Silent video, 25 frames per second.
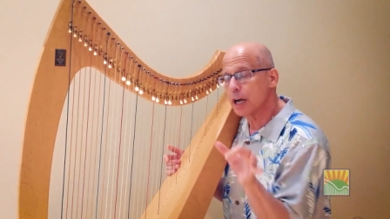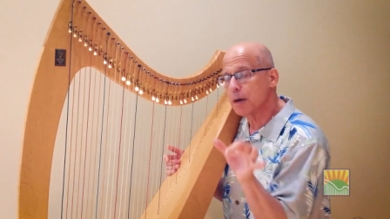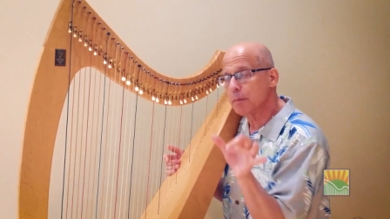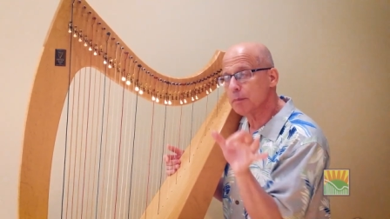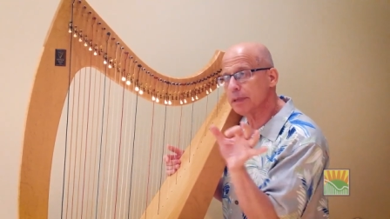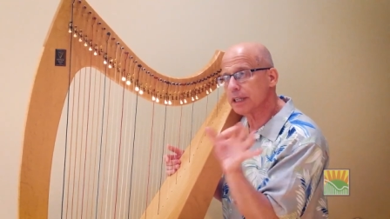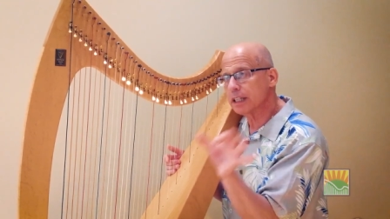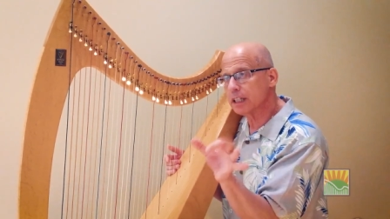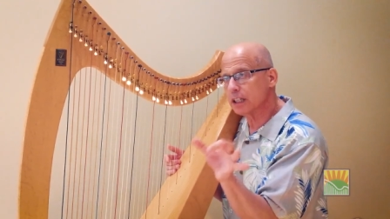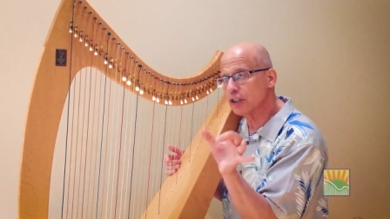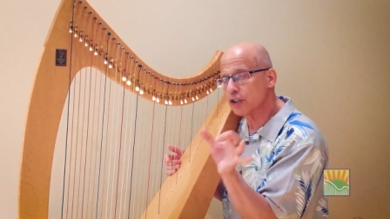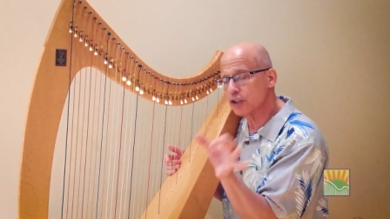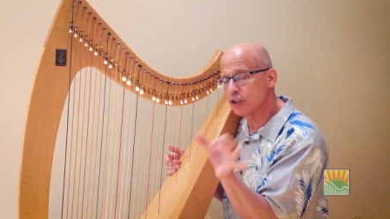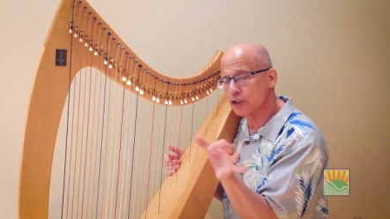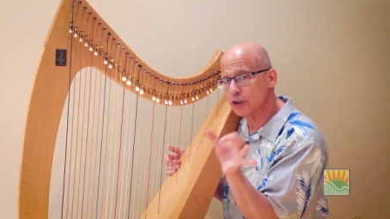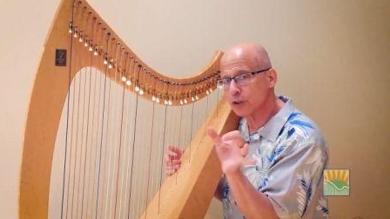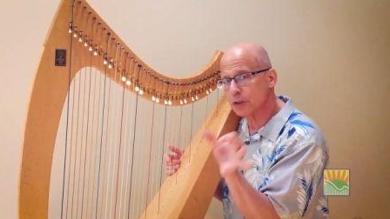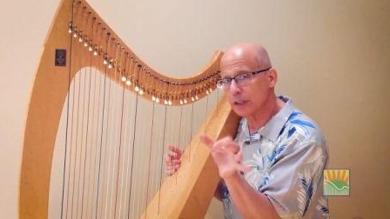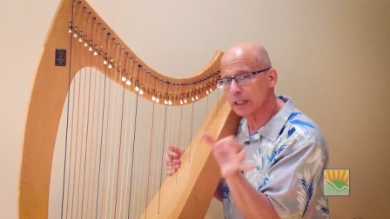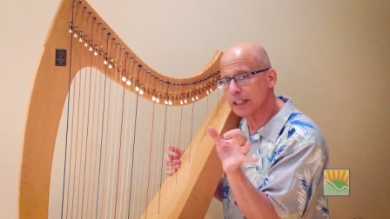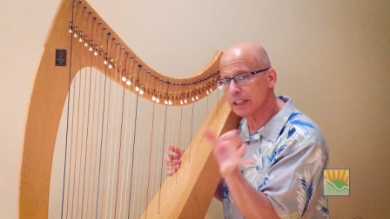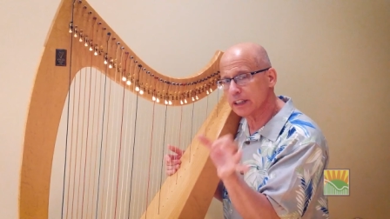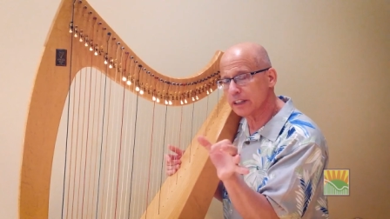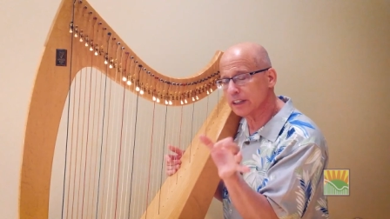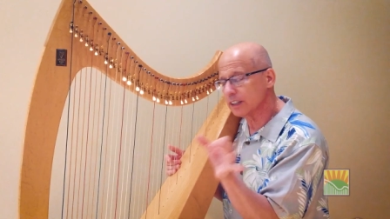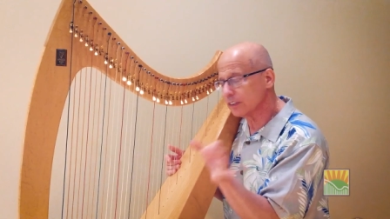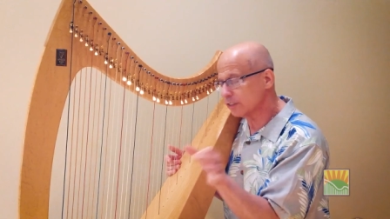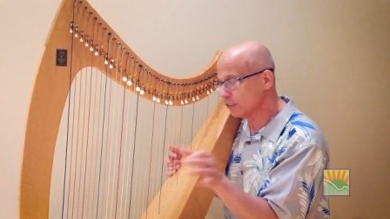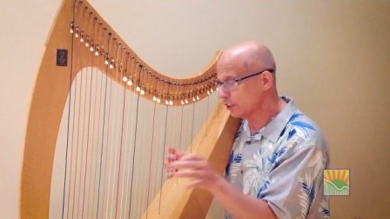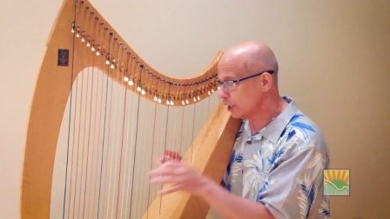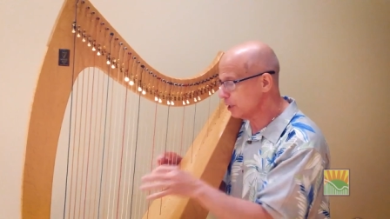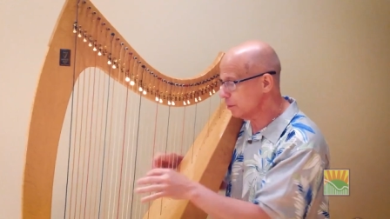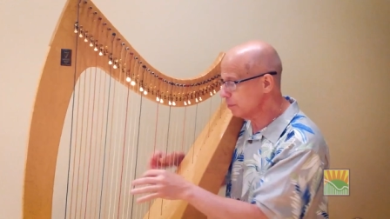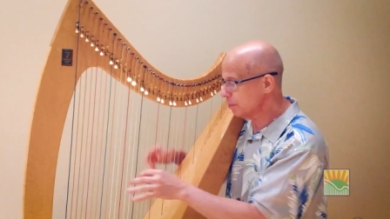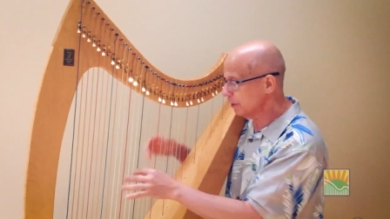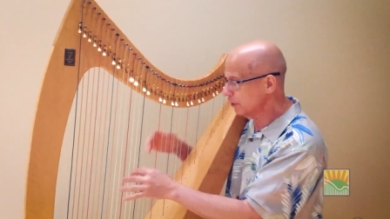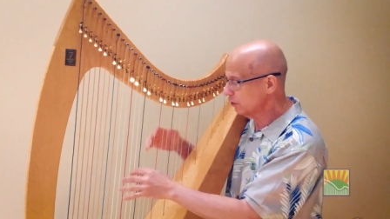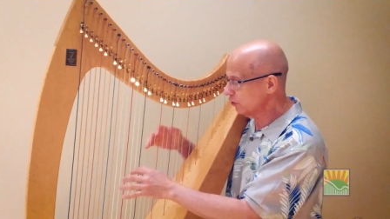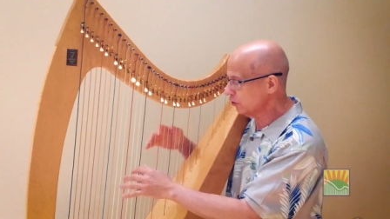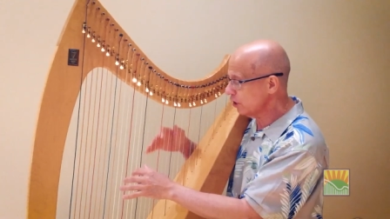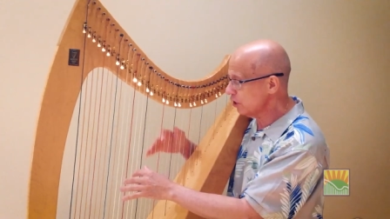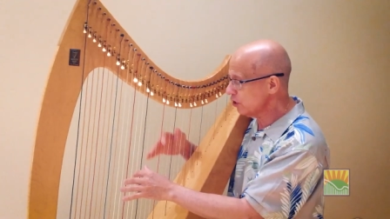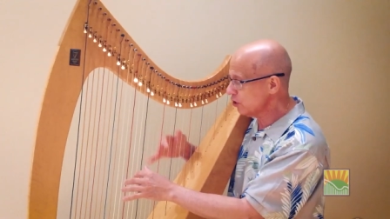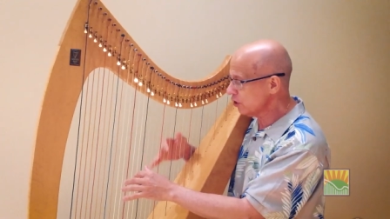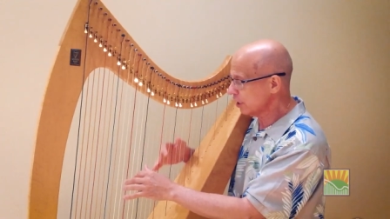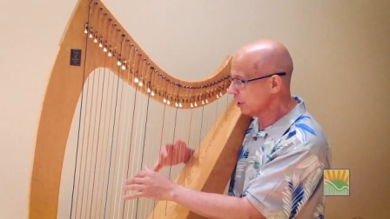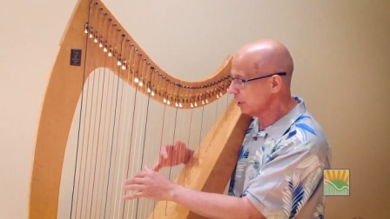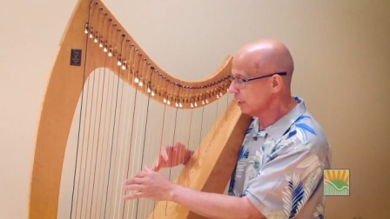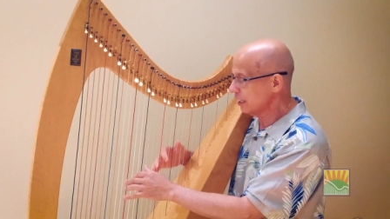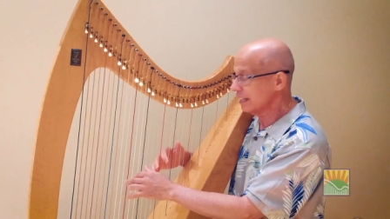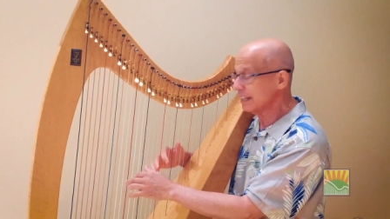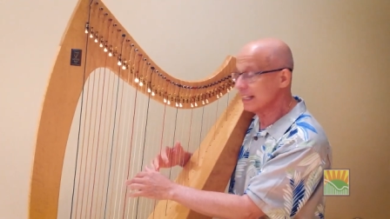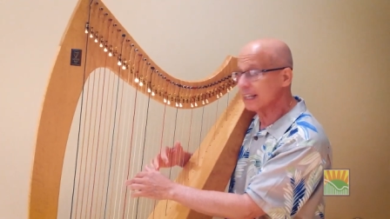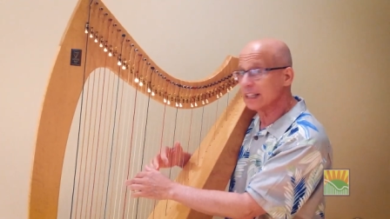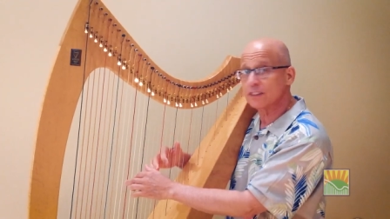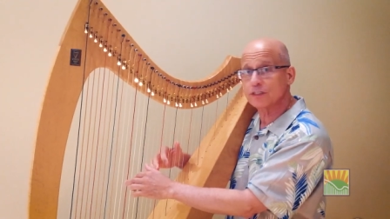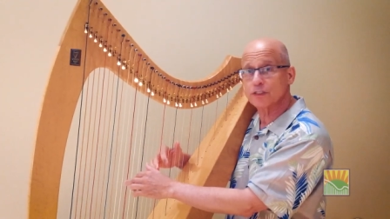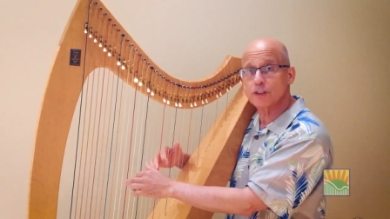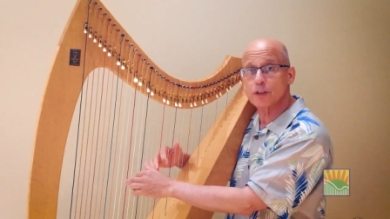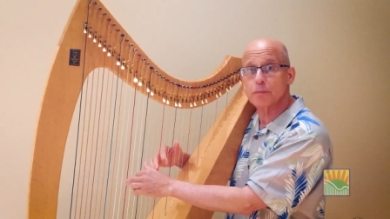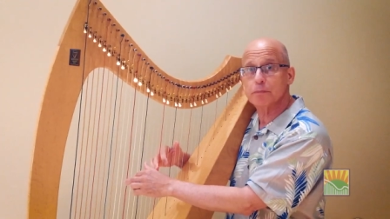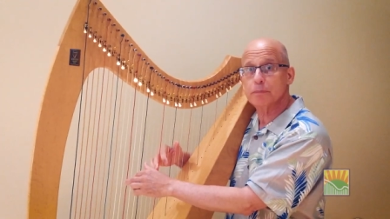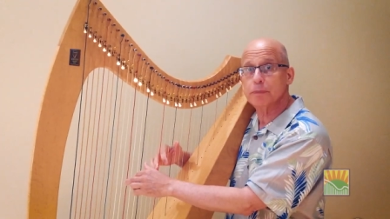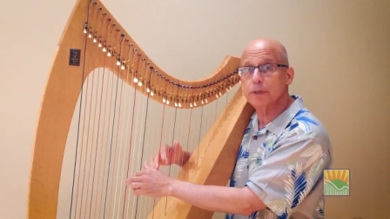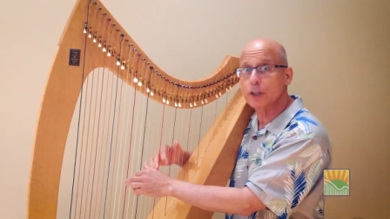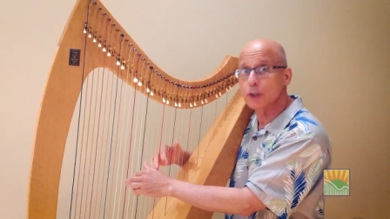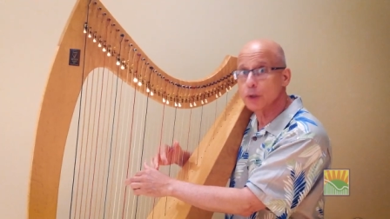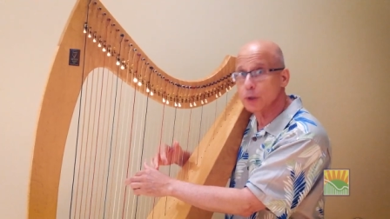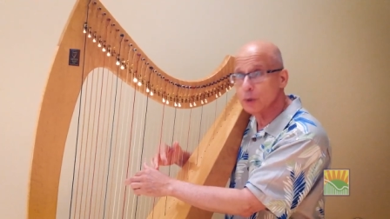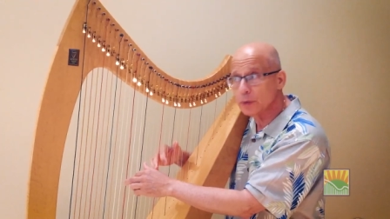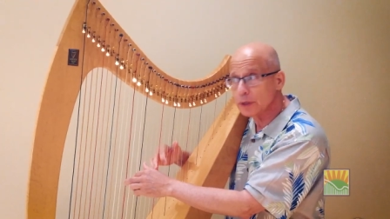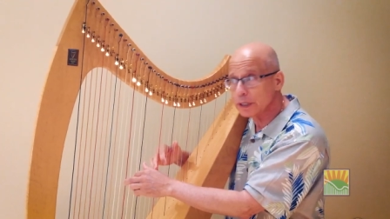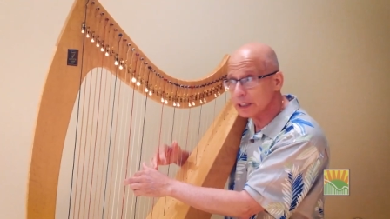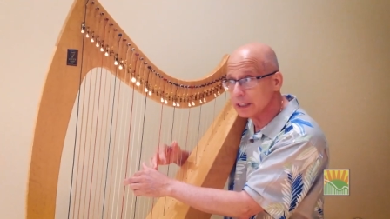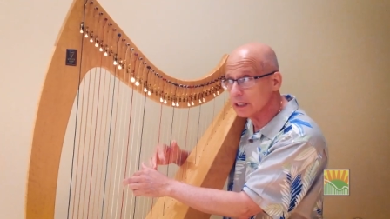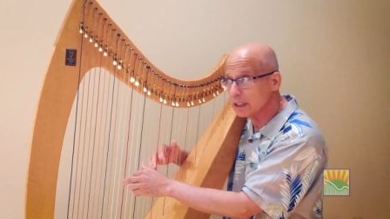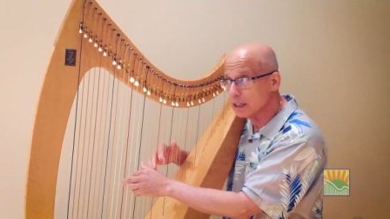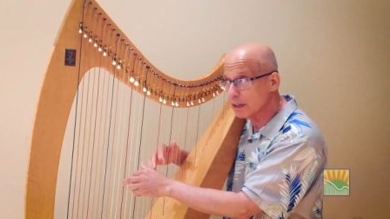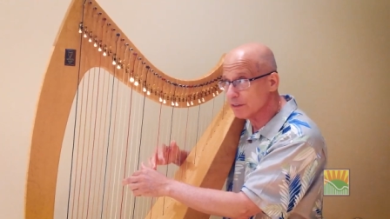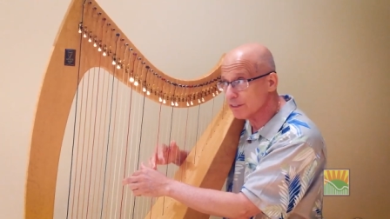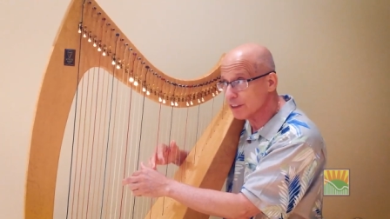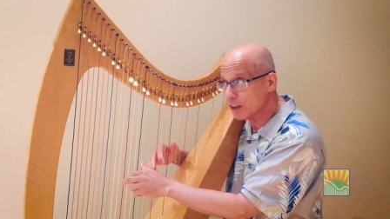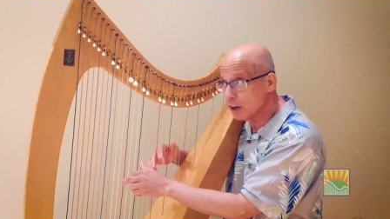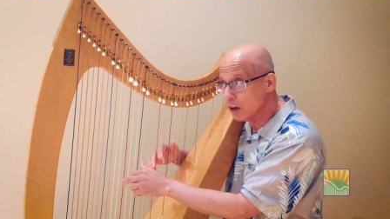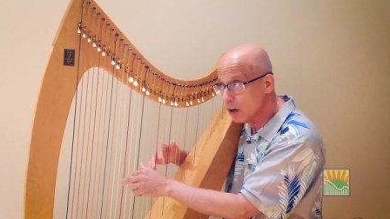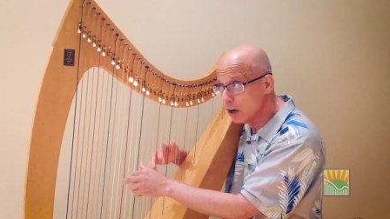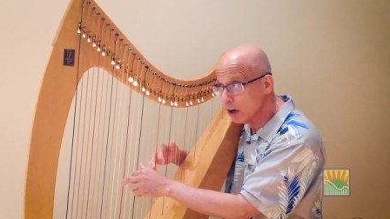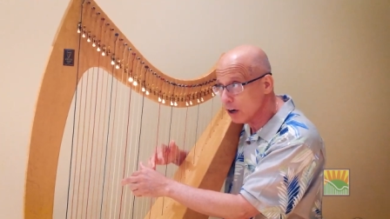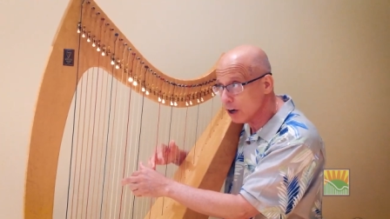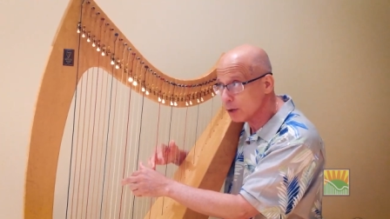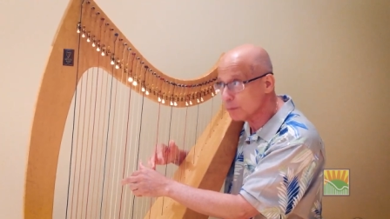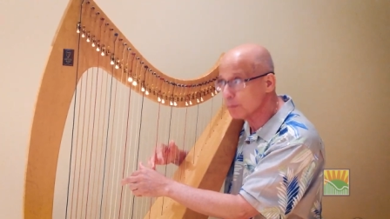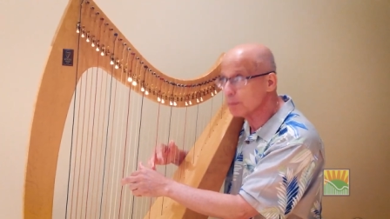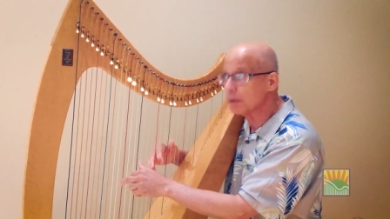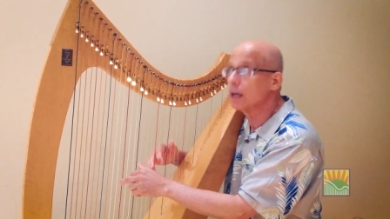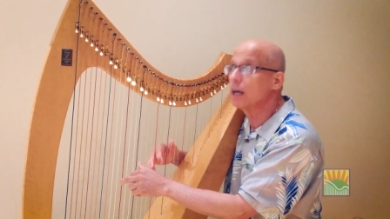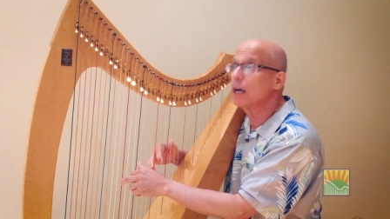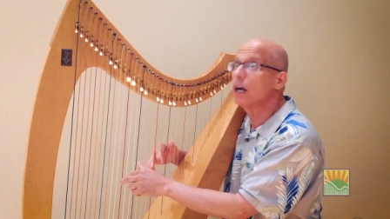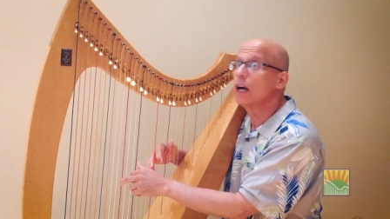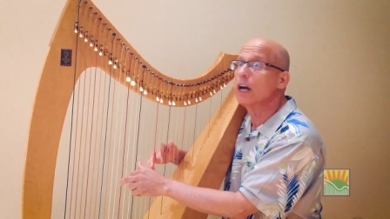Because you're in the same position. That's the beauty of the harp.